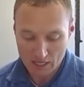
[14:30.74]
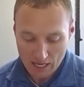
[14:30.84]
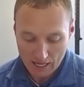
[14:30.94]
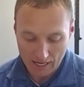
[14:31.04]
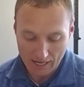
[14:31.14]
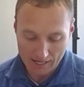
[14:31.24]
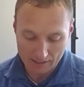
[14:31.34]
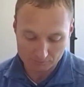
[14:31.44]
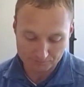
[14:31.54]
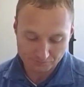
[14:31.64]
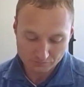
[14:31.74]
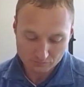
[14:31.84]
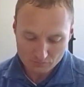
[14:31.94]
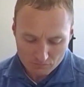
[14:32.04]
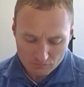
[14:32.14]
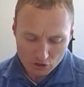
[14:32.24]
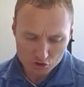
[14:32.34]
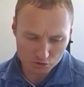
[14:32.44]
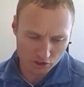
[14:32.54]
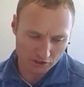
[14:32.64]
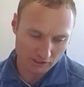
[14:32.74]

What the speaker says: So we treat